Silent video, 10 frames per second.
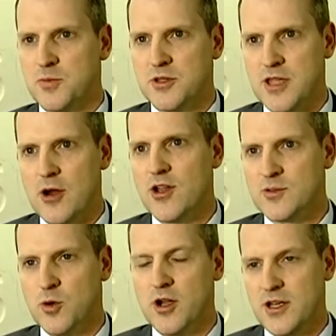but the
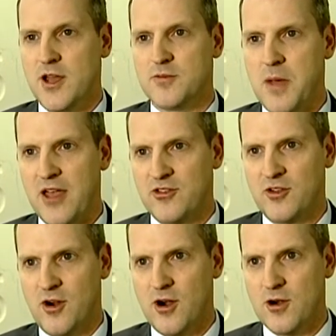areas where he does best
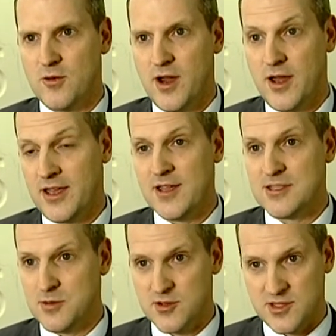are, again,
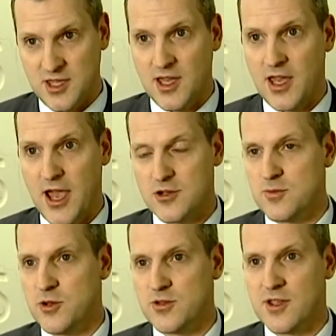some of those thinking
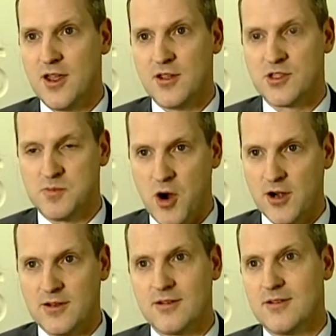attributes,
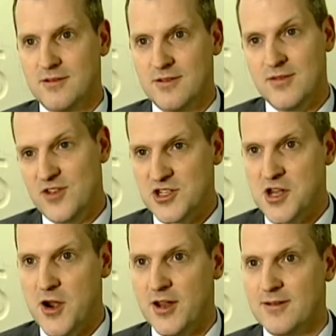smart and
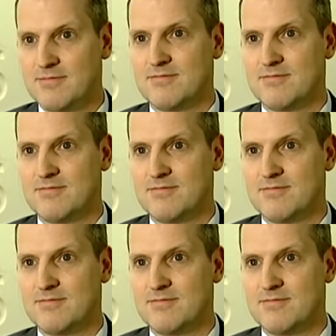visionary.